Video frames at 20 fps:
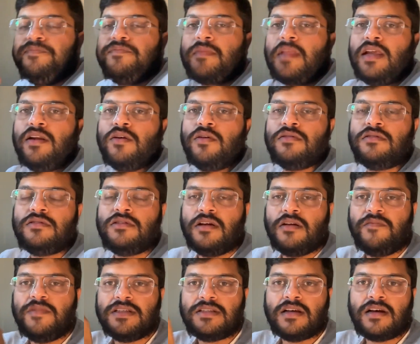
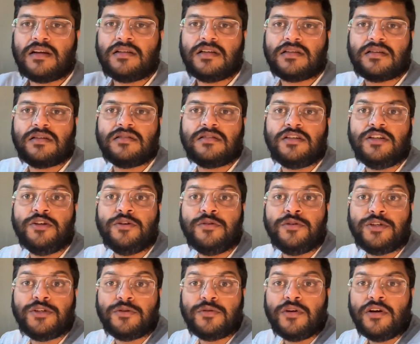visa rejections due
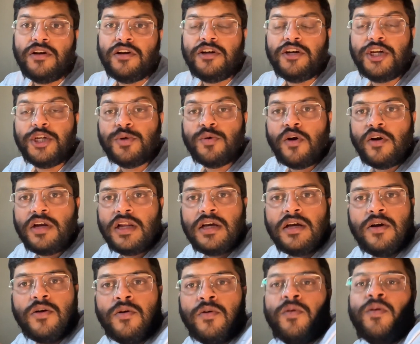to
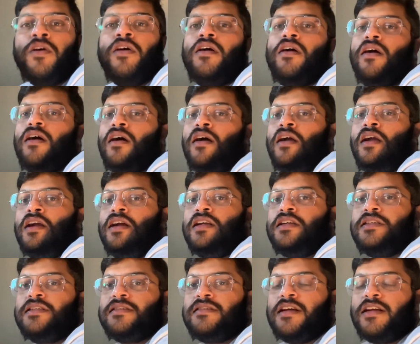Duolingo
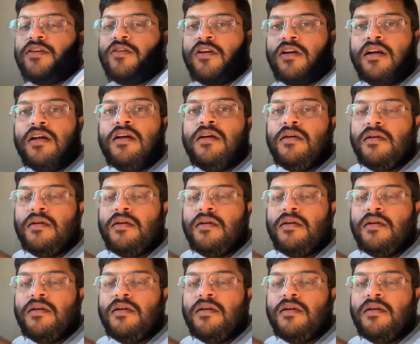English test and all.